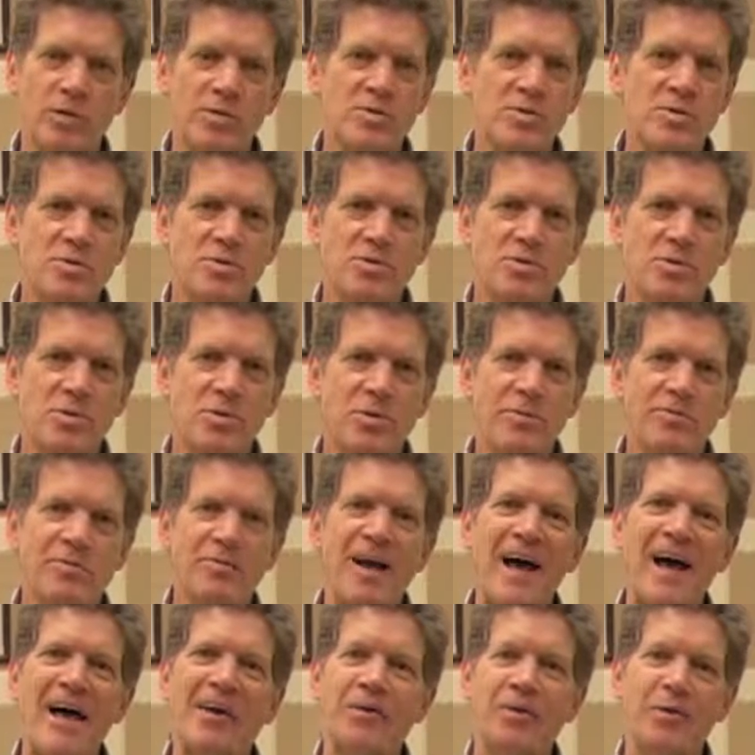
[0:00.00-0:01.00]
This is an
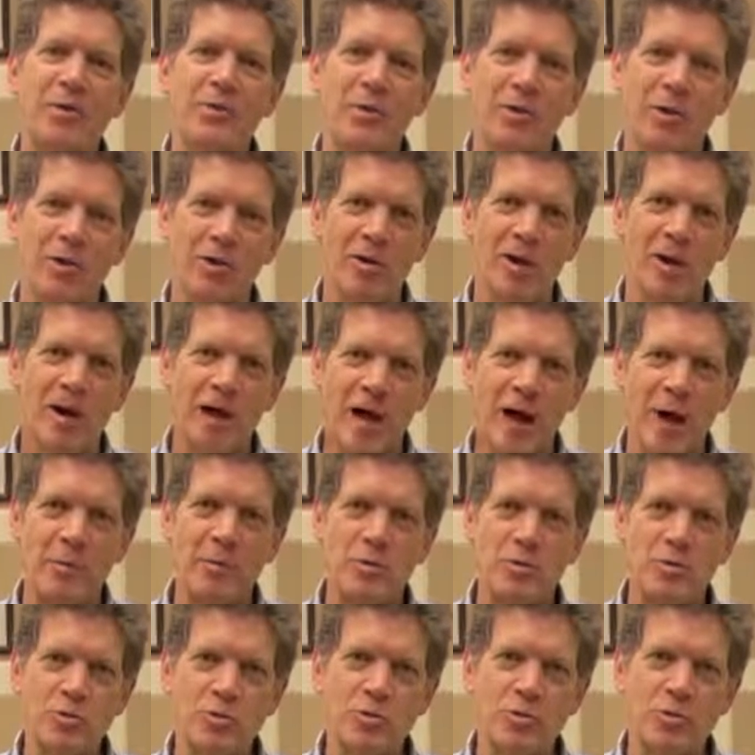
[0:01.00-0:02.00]
invaluable
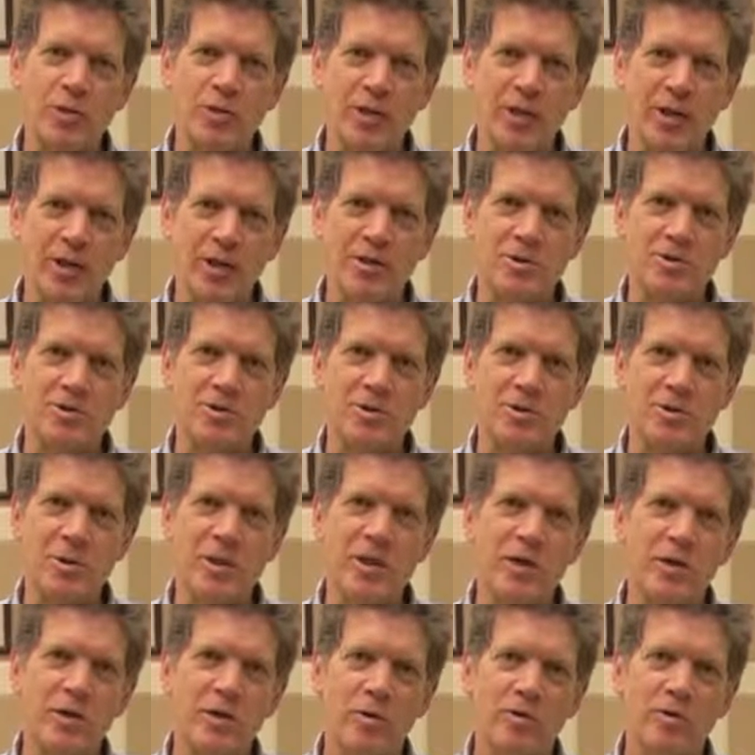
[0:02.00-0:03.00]
opportunity to
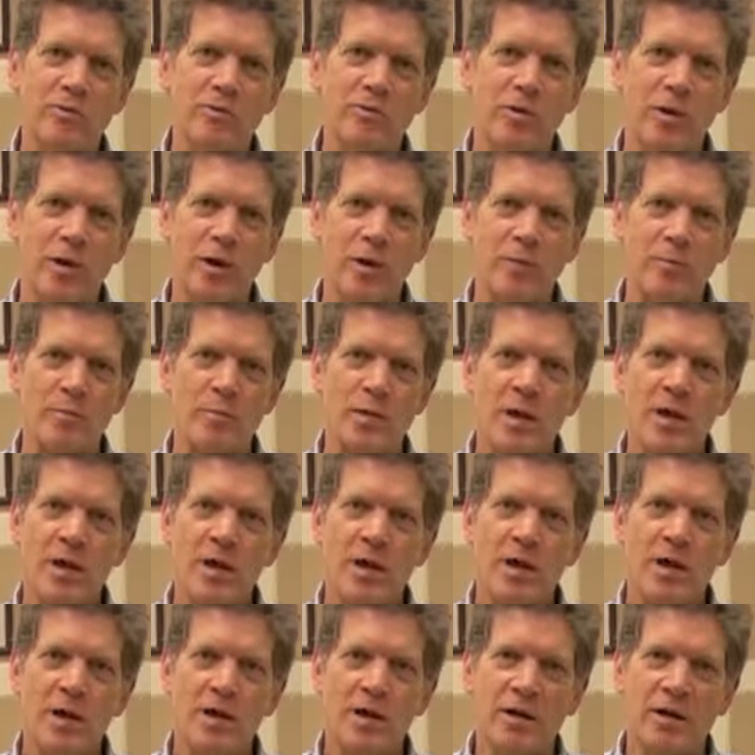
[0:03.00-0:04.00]
hear from
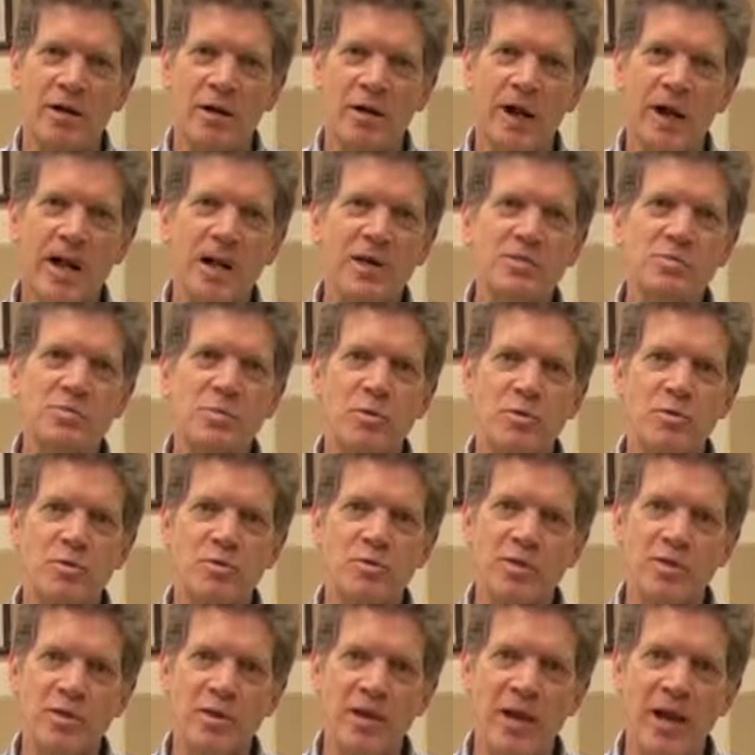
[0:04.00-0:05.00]

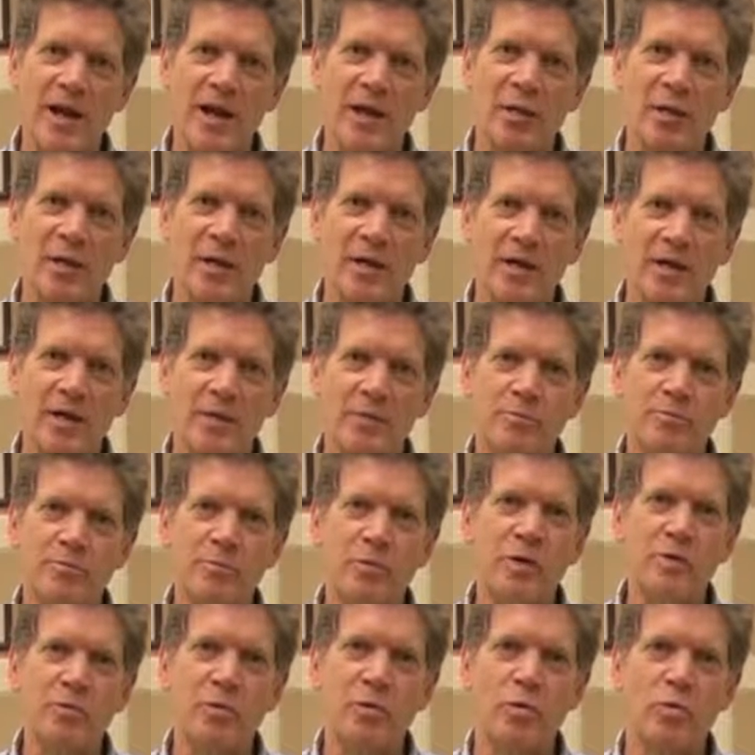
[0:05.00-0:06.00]
experts in the area,
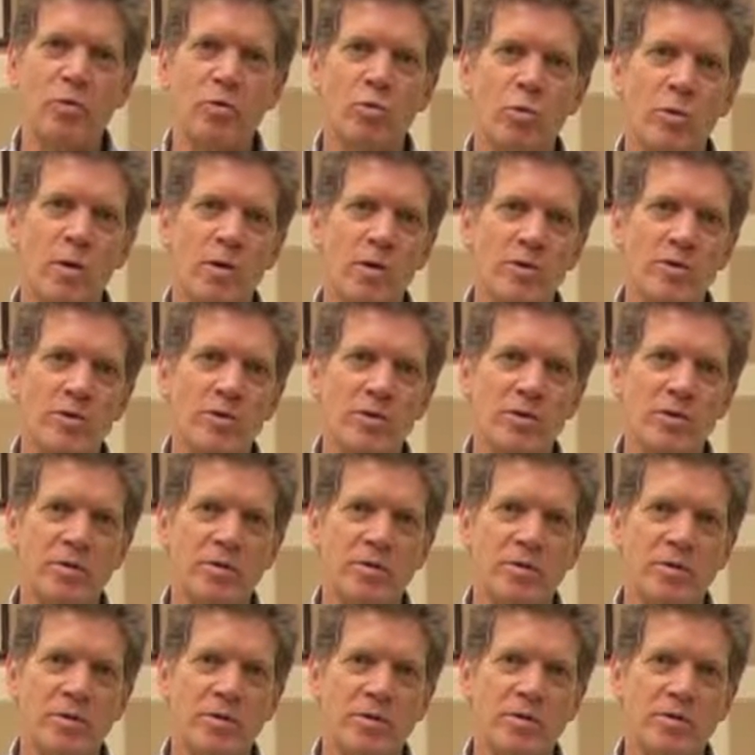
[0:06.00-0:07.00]
people who are the
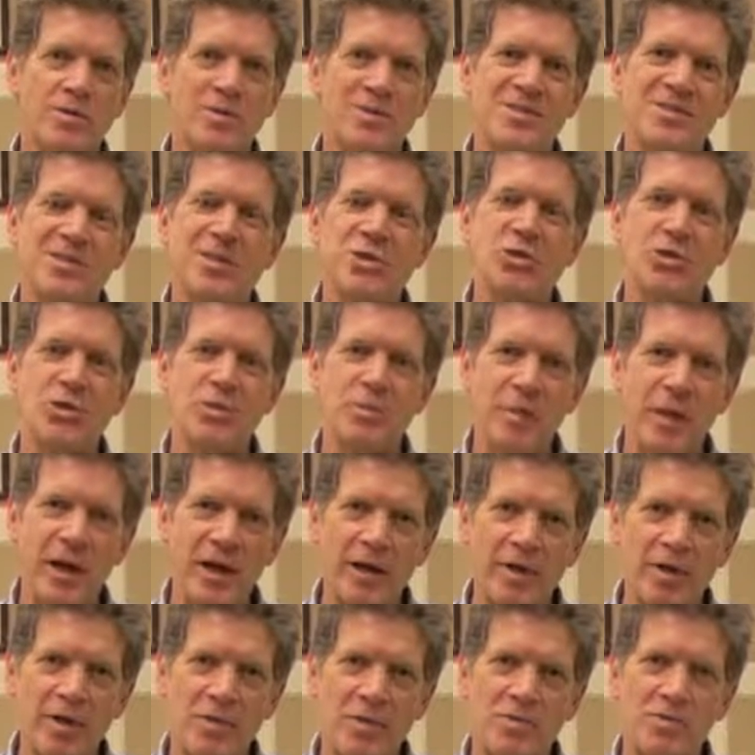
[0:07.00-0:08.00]
decision
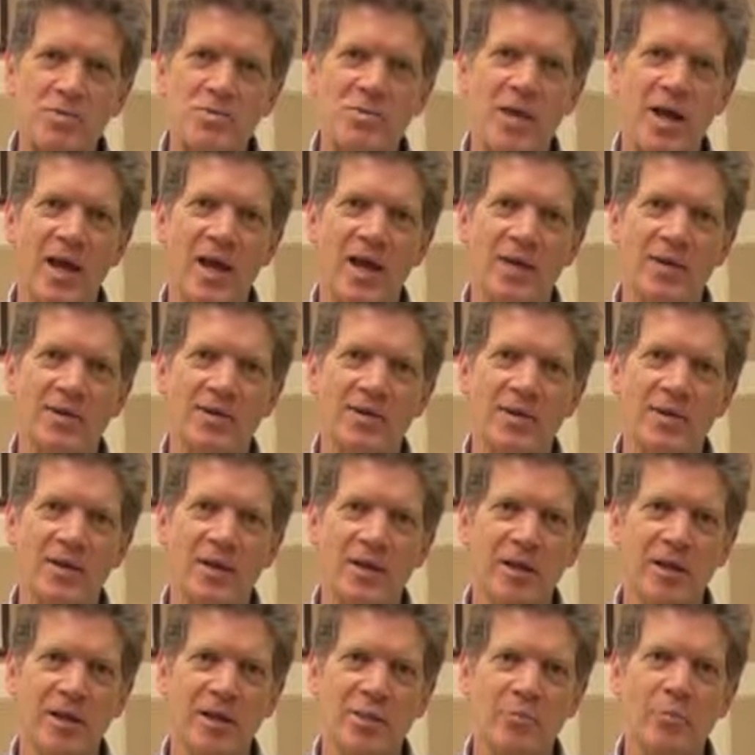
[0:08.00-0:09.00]
makers and
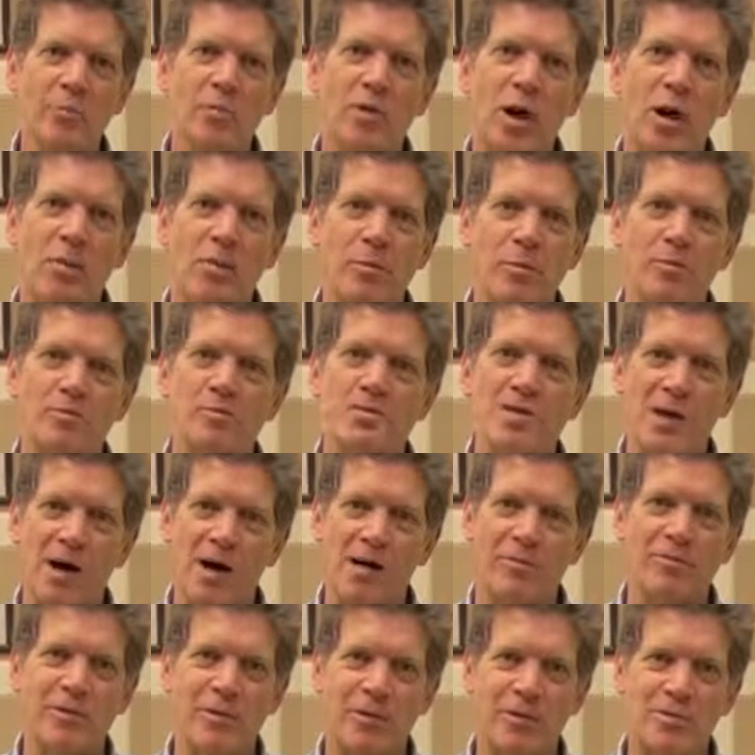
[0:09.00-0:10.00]
the problem
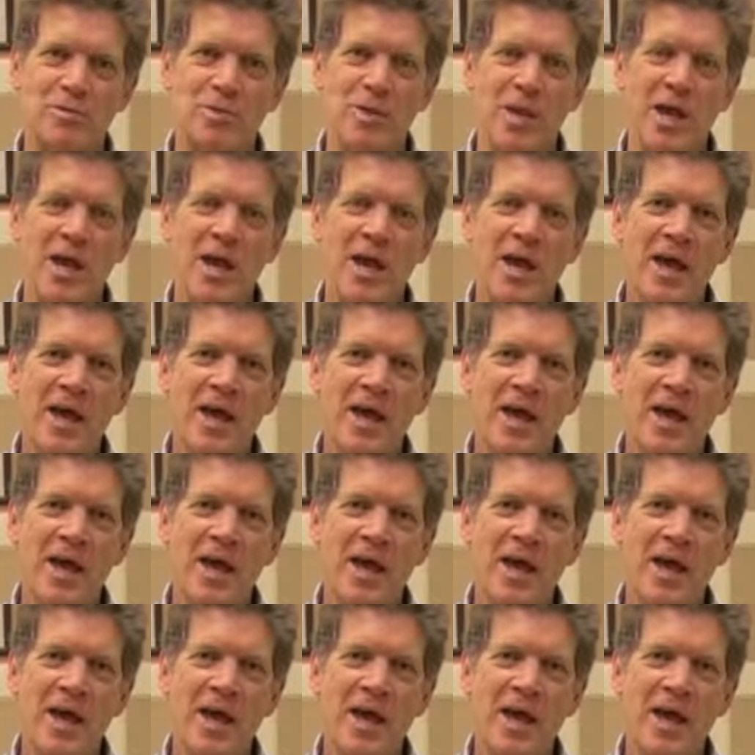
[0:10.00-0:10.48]
solvers.